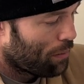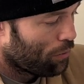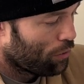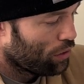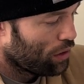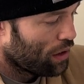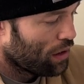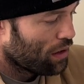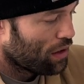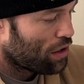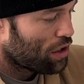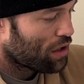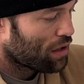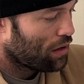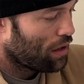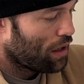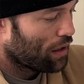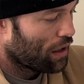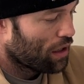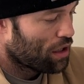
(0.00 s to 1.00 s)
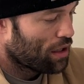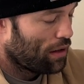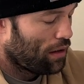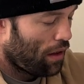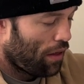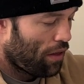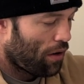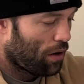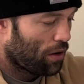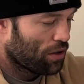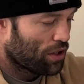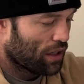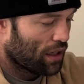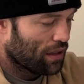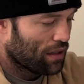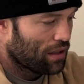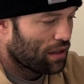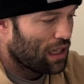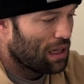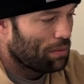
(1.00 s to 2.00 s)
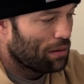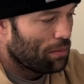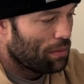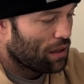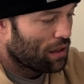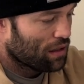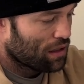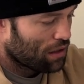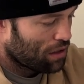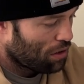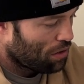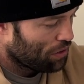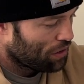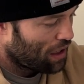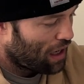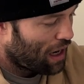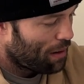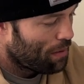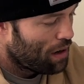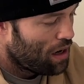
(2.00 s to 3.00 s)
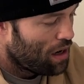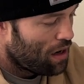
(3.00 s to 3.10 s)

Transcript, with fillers: really sluggish and lethargic and sleepy because this whole time,